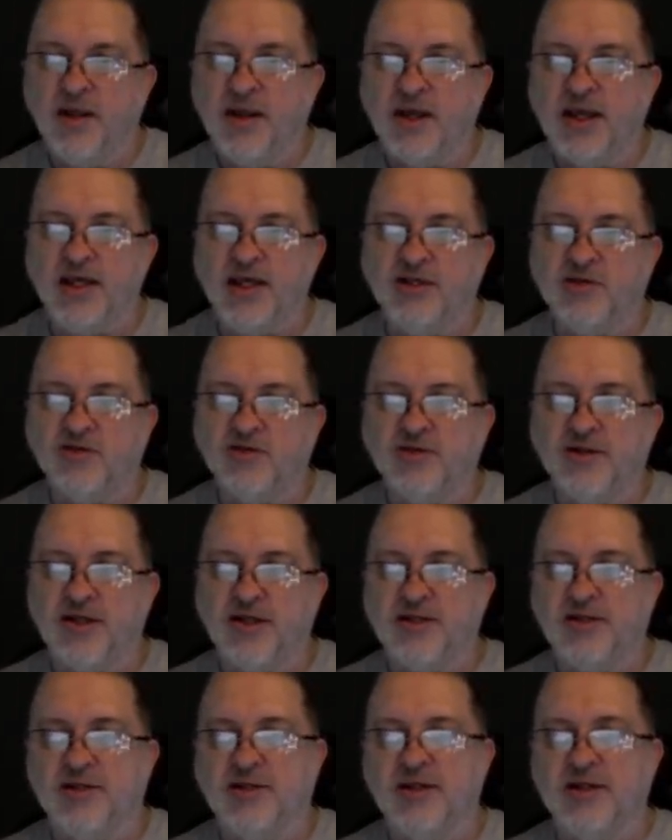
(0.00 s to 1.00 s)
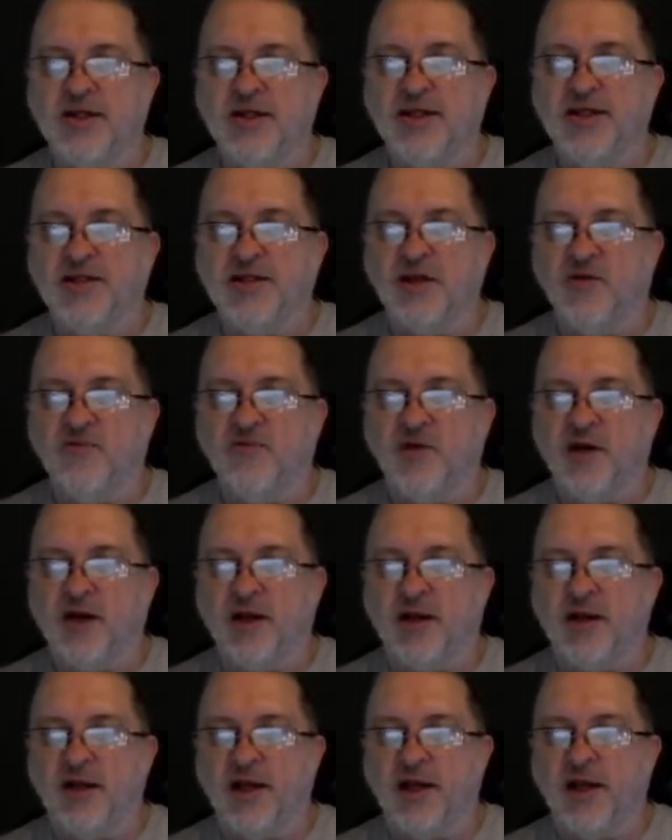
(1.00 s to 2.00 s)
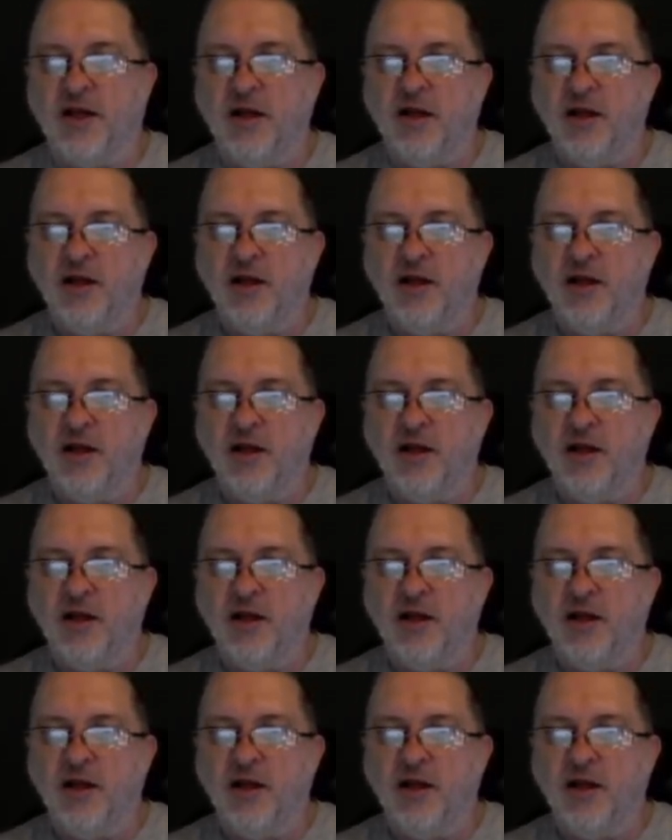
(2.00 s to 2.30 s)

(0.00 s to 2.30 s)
eastern Tennessee, stuff like that.